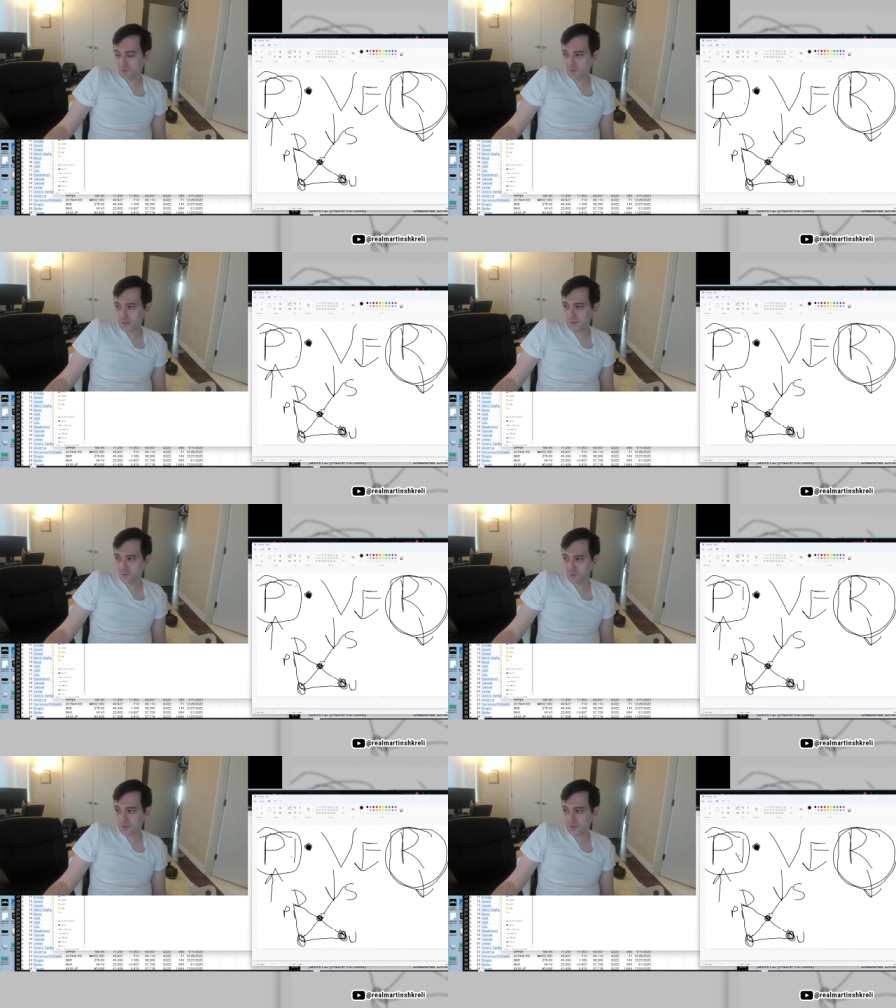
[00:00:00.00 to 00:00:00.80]
You rate, you
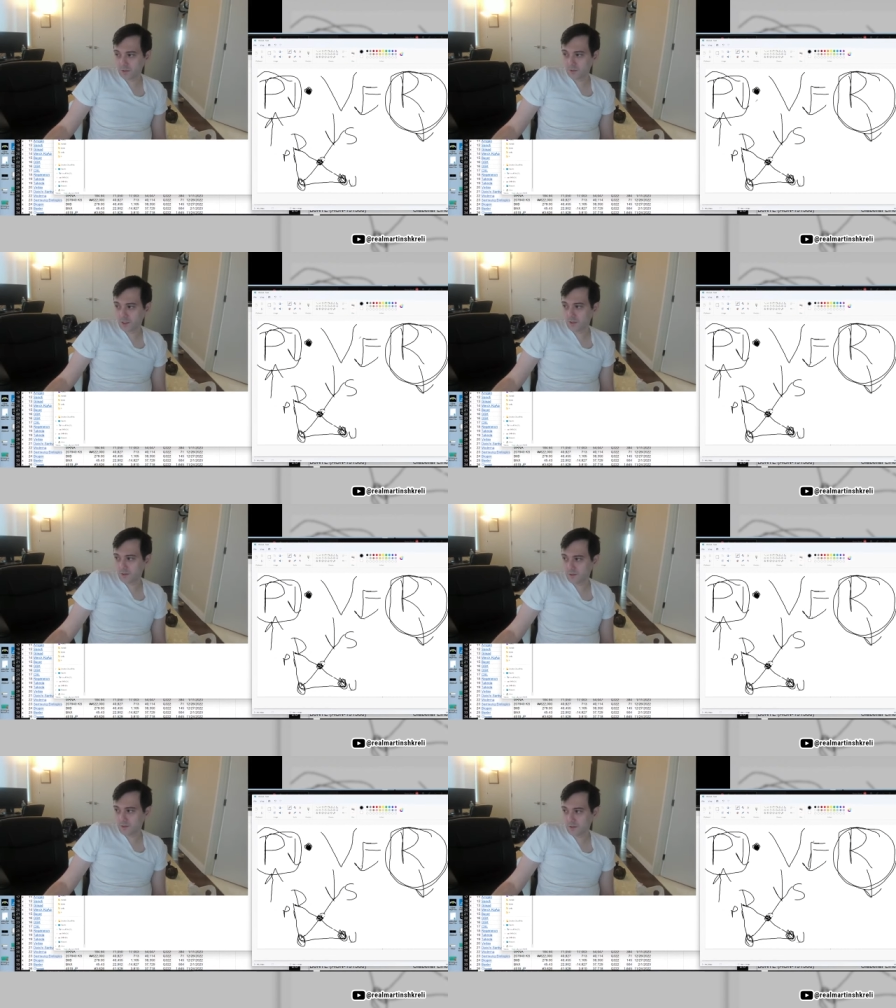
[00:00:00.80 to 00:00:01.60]
put this too
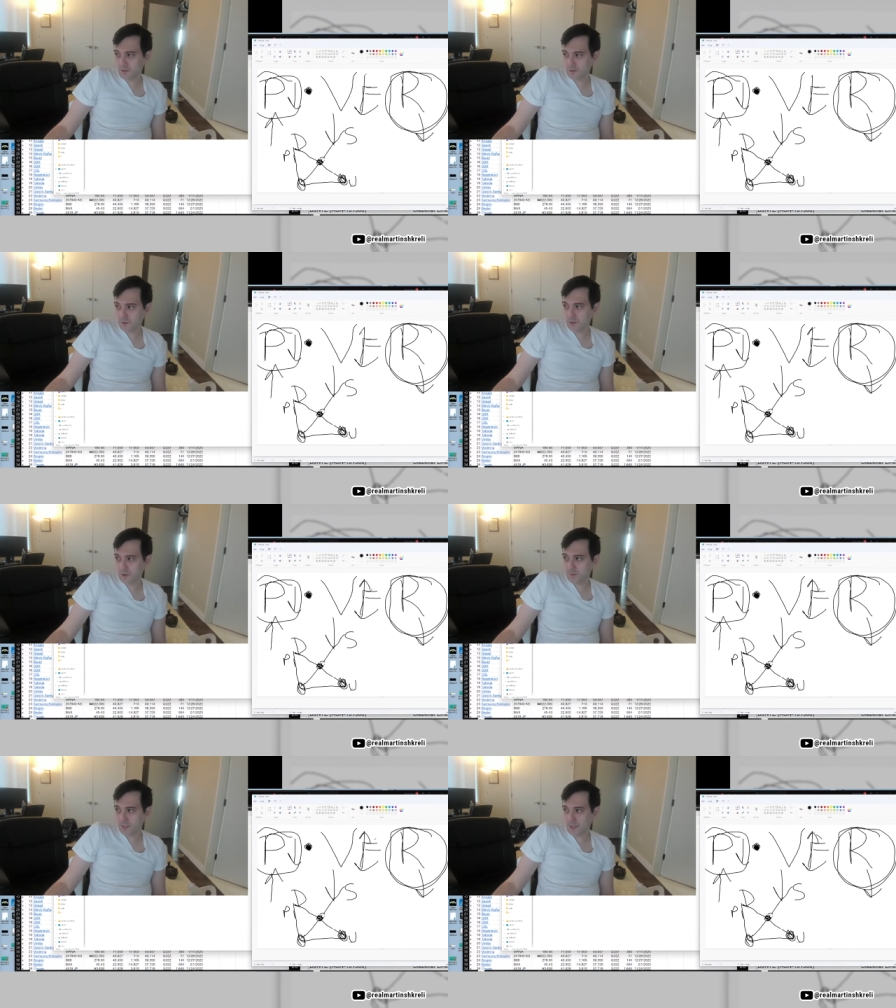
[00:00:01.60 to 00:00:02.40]
low, this will go
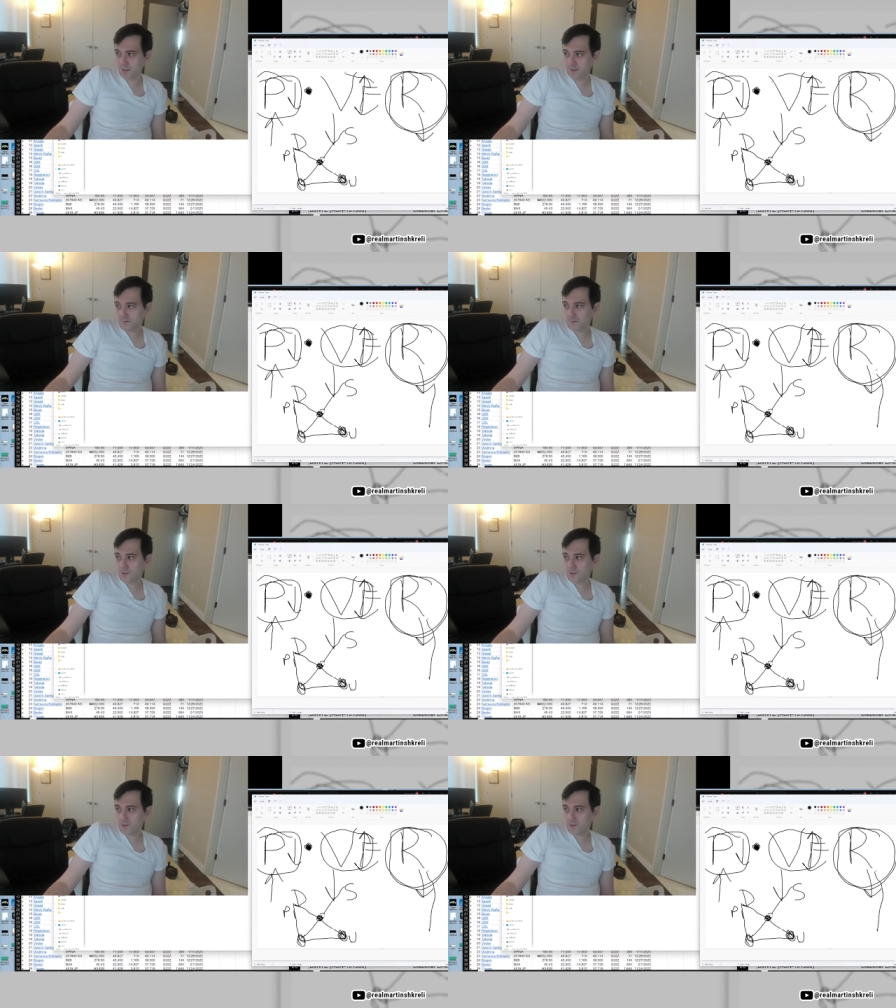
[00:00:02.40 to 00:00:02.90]
up a lot.